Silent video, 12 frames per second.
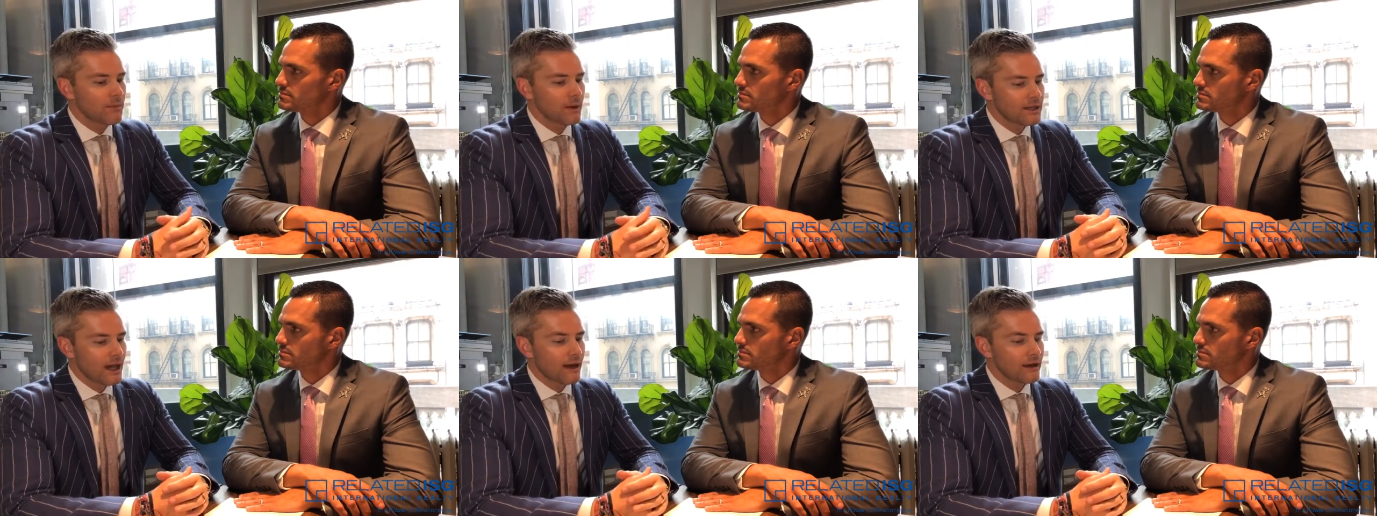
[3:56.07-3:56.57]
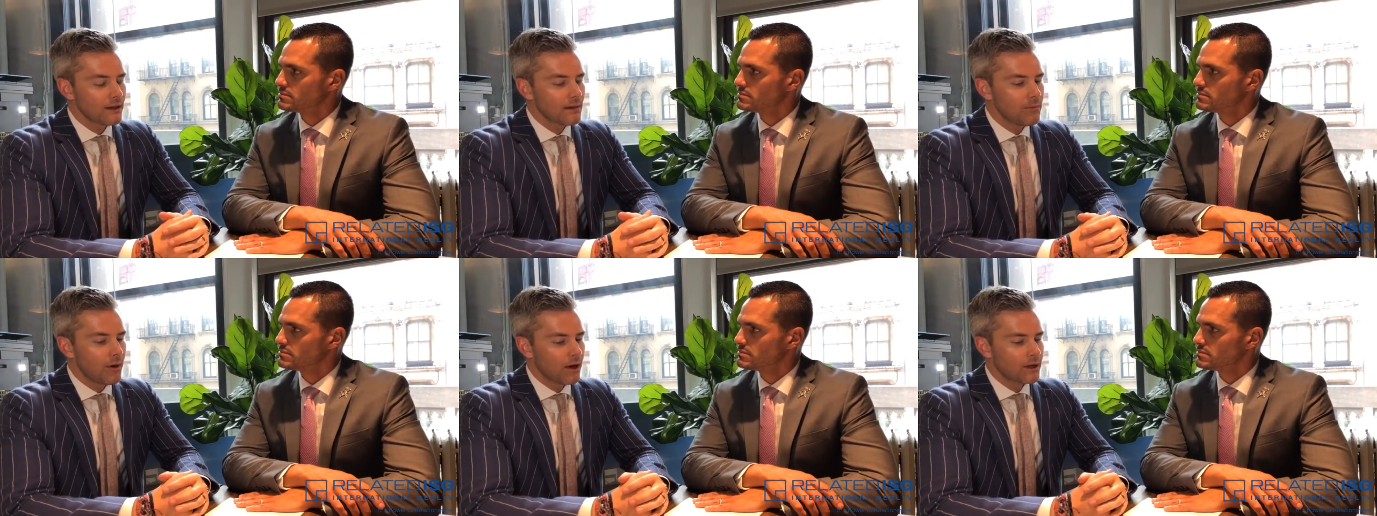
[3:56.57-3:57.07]
Speaker 1: talk about that in
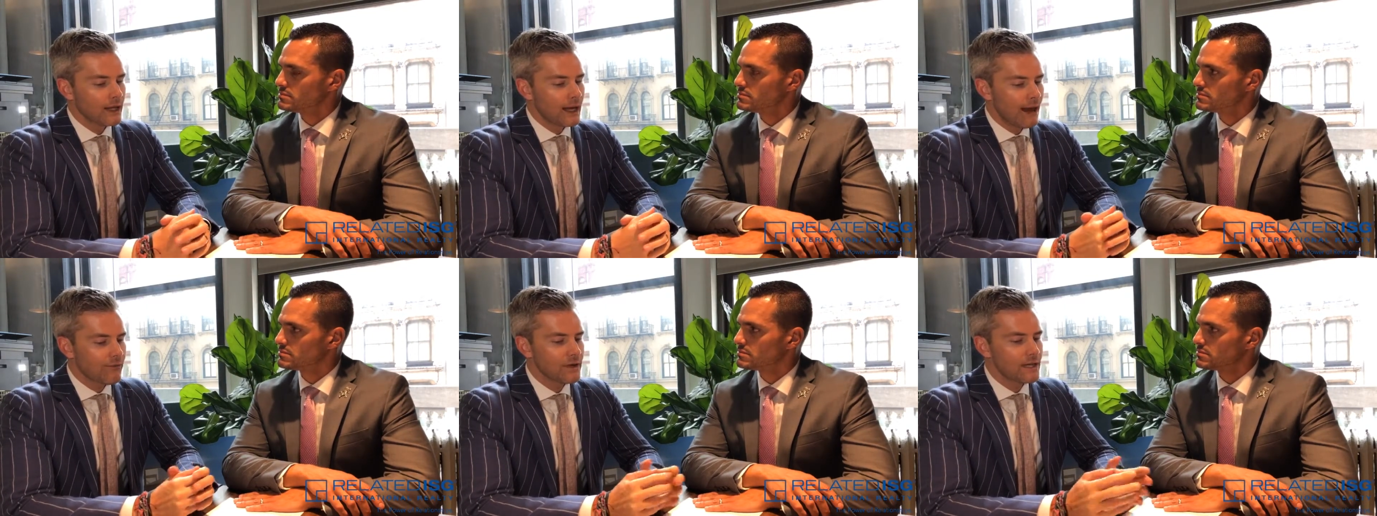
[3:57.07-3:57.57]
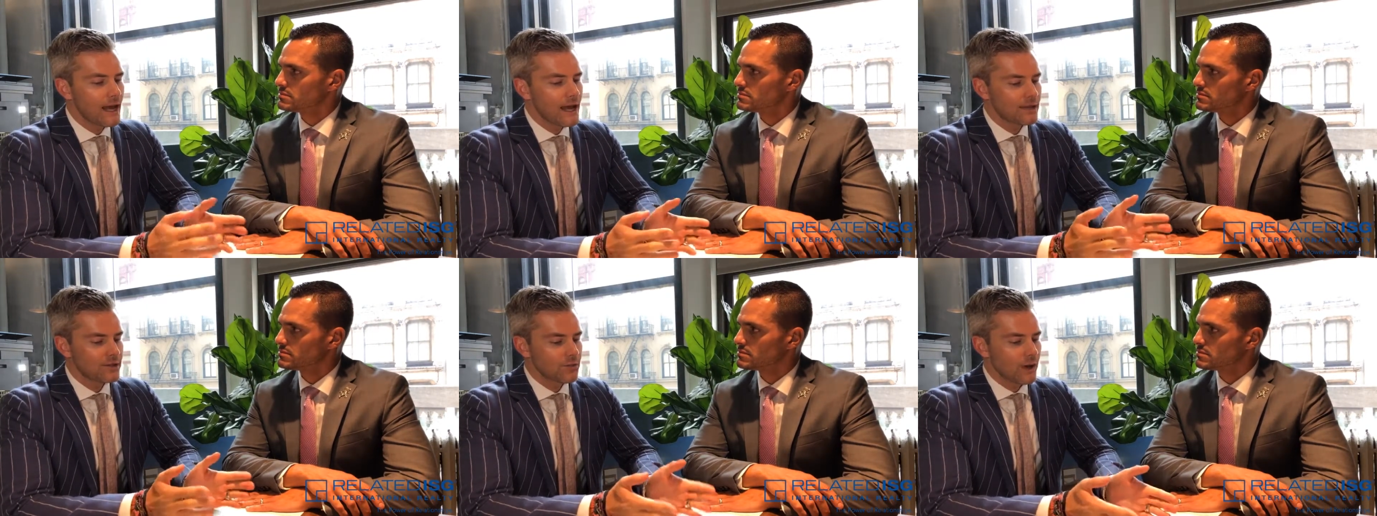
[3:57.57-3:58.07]
the book, that every
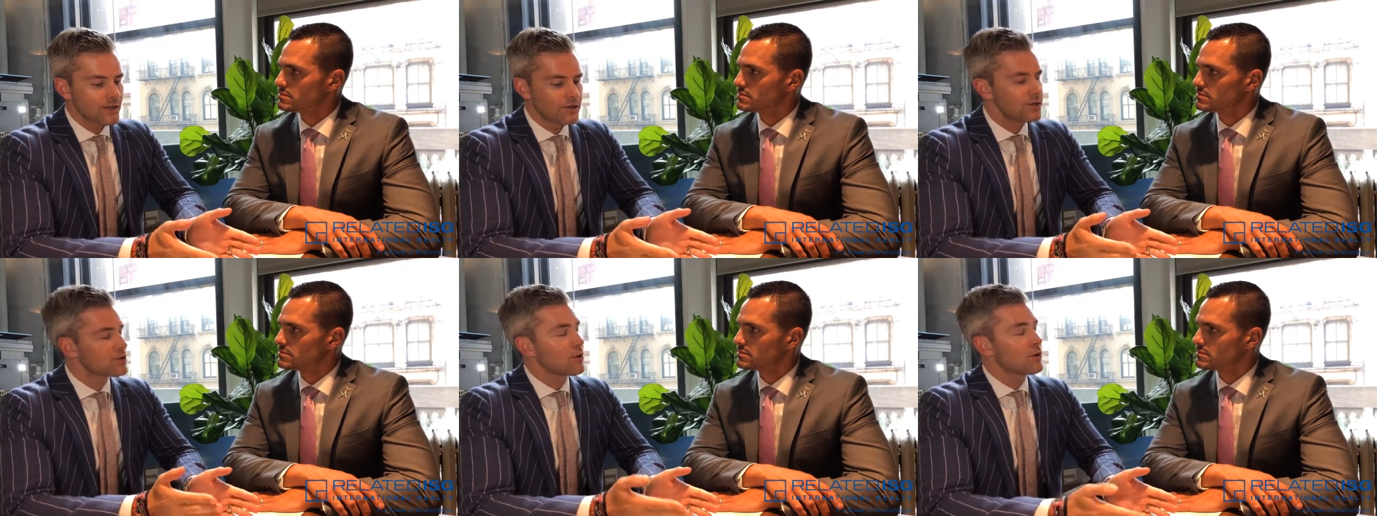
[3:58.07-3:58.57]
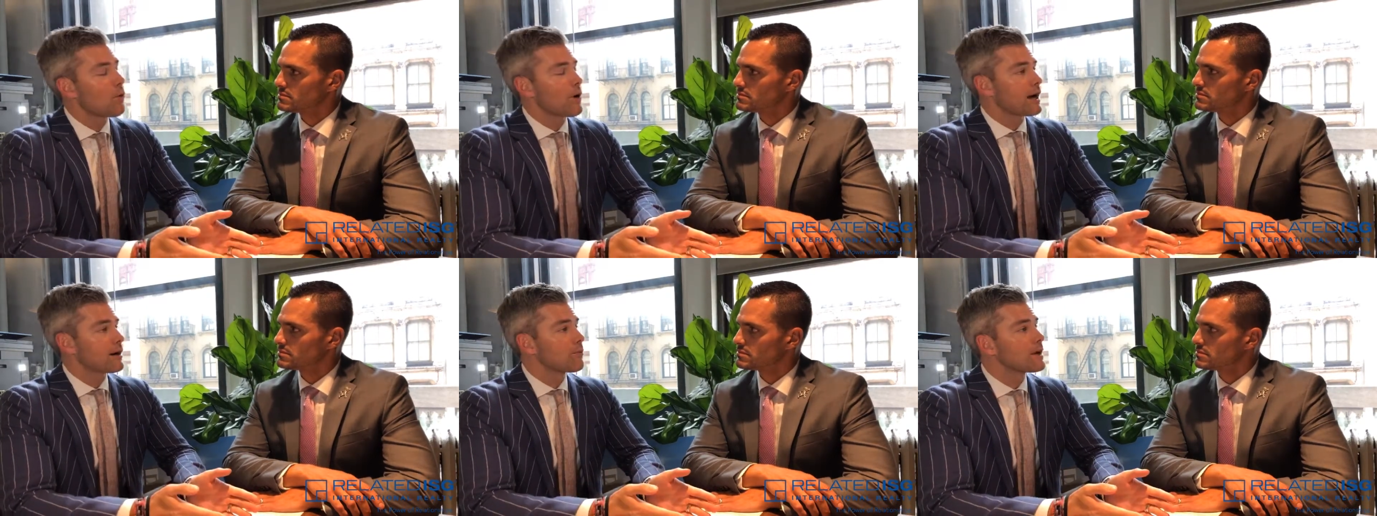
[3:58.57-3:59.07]
day is a race. You just don't know
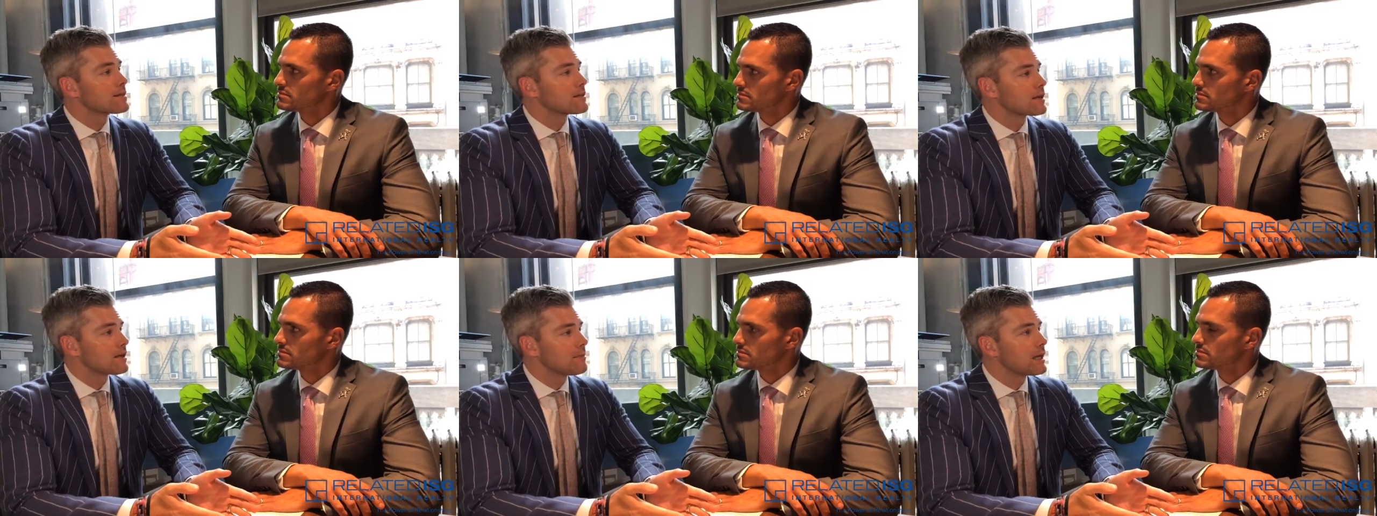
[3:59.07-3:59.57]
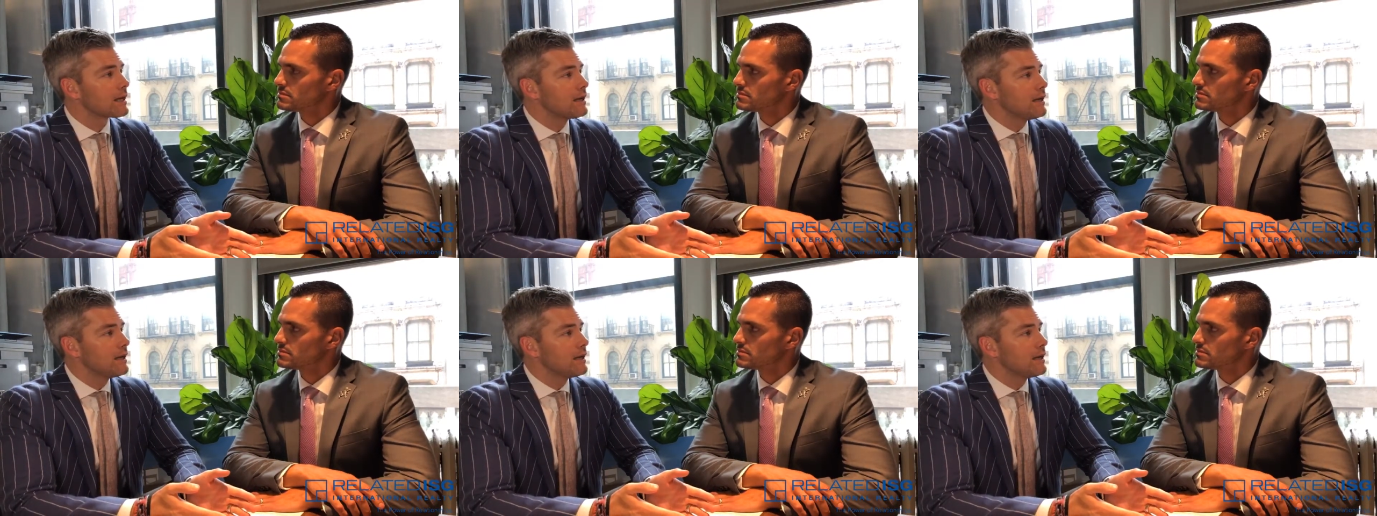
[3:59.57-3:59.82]
what kind of race it's going to be.